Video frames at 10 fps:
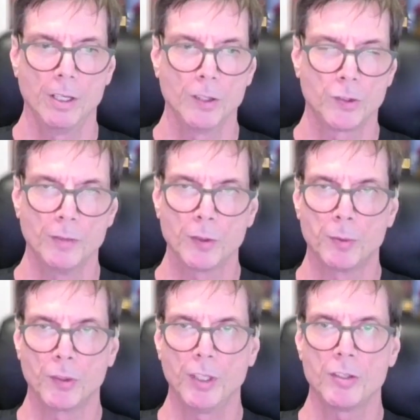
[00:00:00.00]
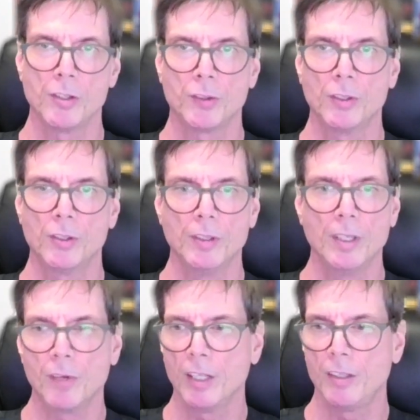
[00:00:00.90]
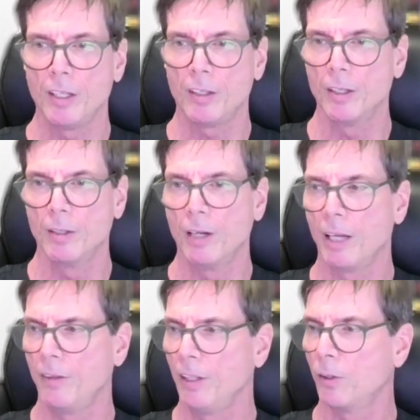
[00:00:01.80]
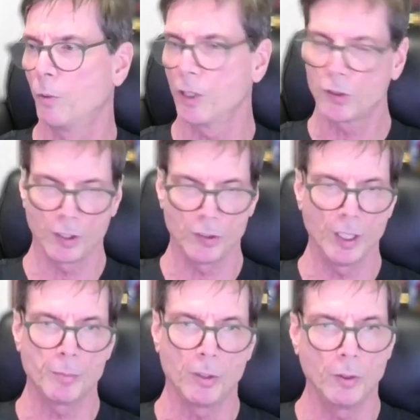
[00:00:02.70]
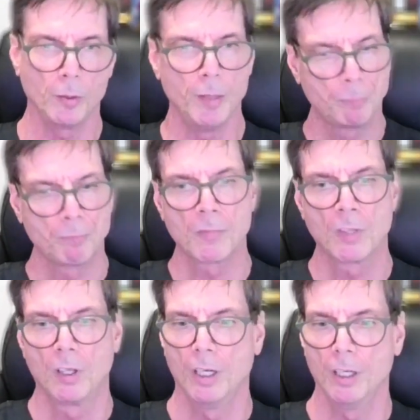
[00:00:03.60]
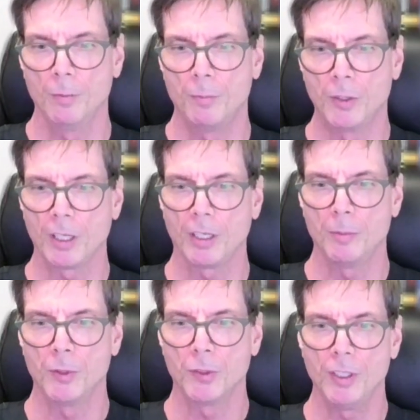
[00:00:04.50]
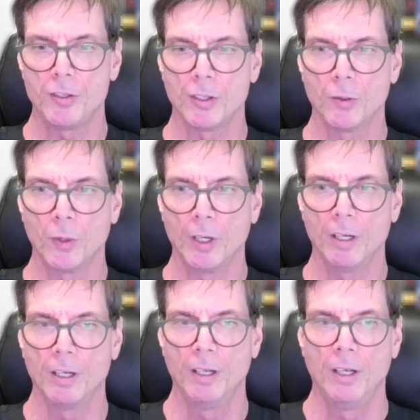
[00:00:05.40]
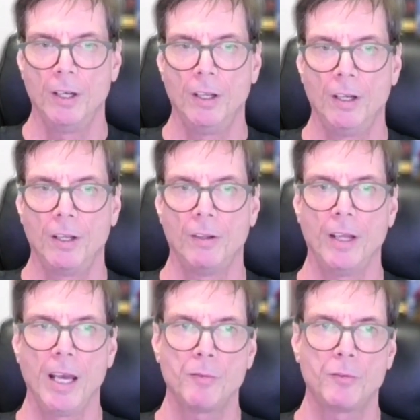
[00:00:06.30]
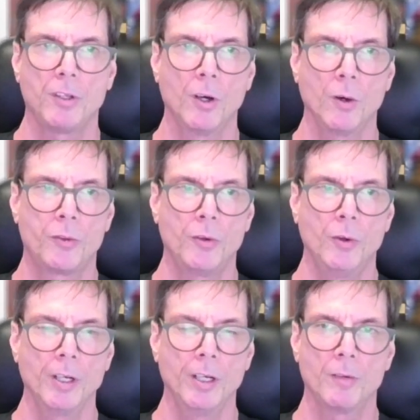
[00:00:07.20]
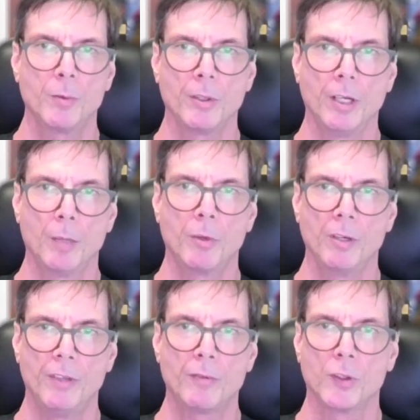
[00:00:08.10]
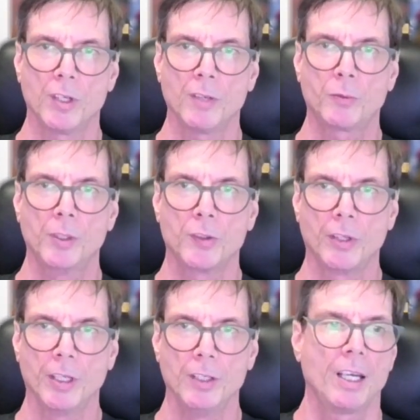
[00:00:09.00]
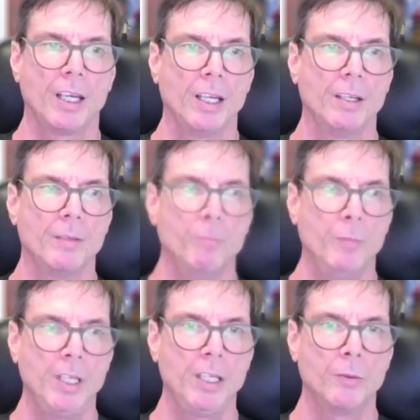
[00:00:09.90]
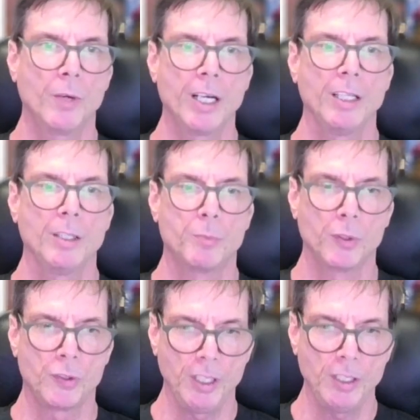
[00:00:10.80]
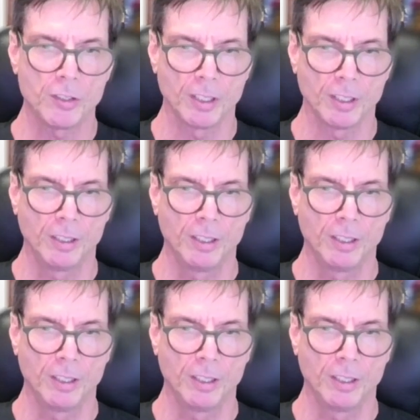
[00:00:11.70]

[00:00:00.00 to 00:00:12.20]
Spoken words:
service procedures. So if I think the worst example will be a particular procedure where they have to go through a number of different software screens. And me writing the procedure,